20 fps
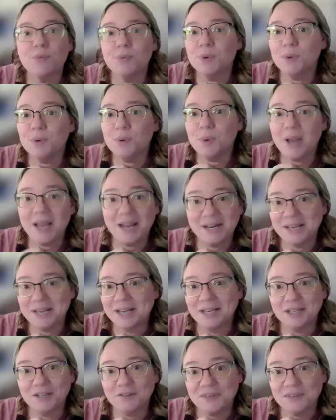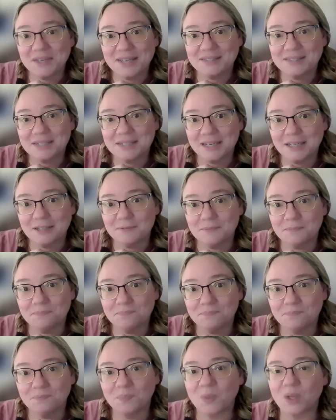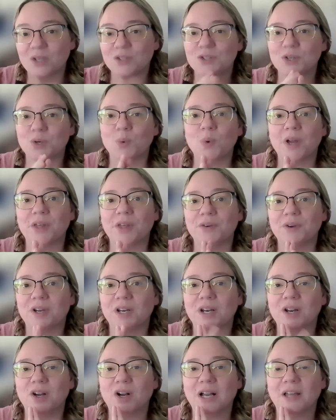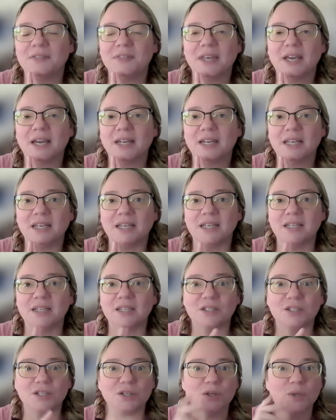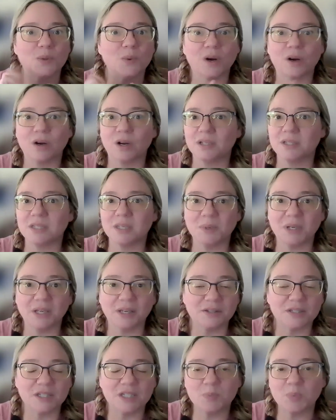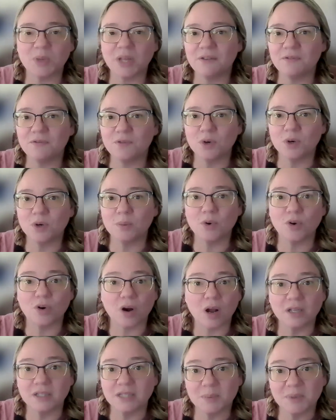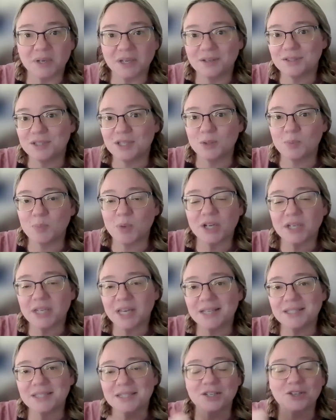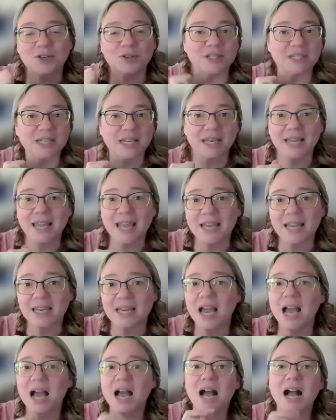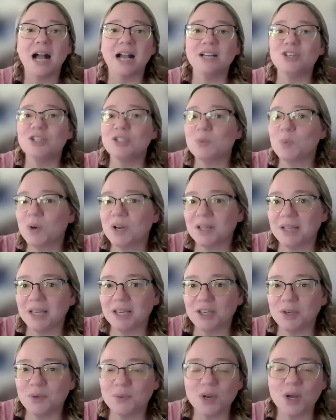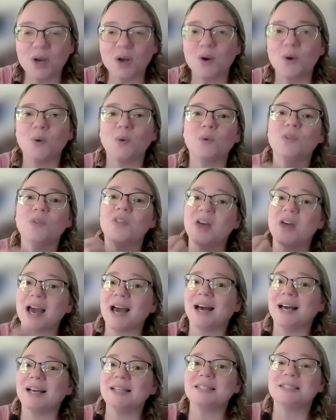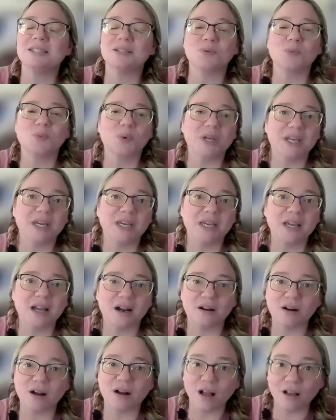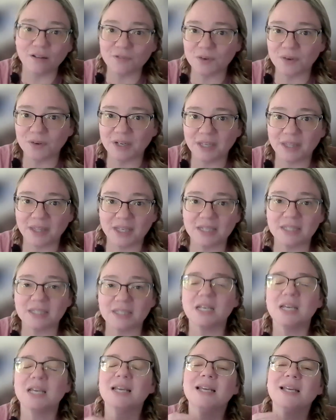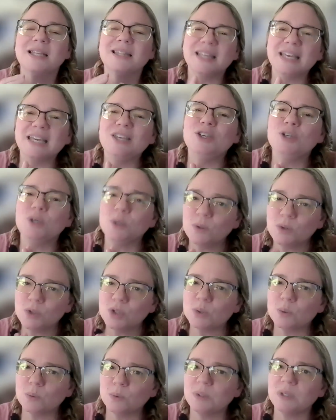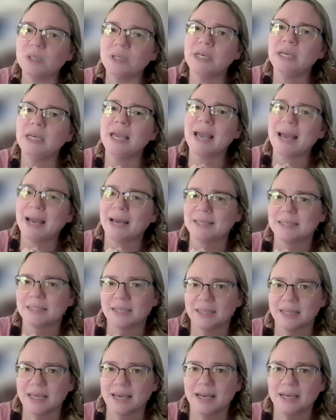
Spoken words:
through any kind of guesting. So whether or not that is you are on somebody else's platform or on somebody else's podcast and you're saying, hey, I just want to let you know that we are offering this, they usually ask